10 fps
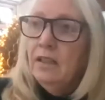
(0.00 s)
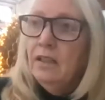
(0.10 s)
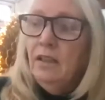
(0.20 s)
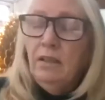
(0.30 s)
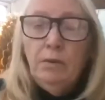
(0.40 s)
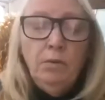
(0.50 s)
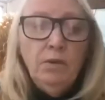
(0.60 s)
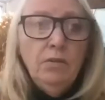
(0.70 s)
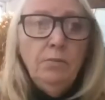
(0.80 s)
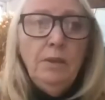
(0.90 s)
And I went,
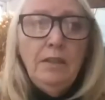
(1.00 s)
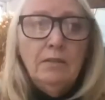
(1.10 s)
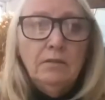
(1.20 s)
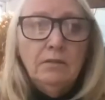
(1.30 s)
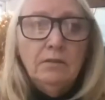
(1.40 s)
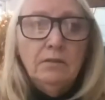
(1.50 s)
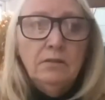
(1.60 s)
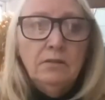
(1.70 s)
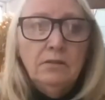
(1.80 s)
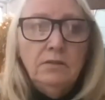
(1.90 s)
what do you mean?
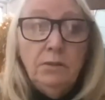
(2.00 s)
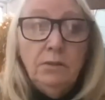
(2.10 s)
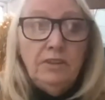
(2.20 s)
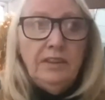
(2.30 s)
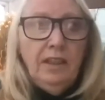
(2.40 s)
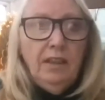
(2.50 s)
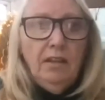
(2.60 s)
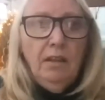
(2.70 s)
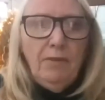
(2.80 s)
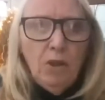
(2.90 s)
She said, well, she can't come.
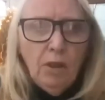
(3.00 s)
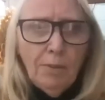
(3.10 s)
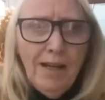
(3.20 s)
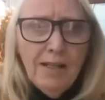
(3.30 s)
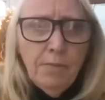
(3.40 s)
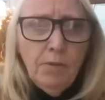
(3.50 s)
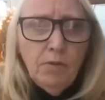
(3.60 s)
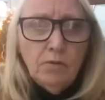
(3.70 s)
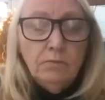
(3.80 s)
Have you got a passport?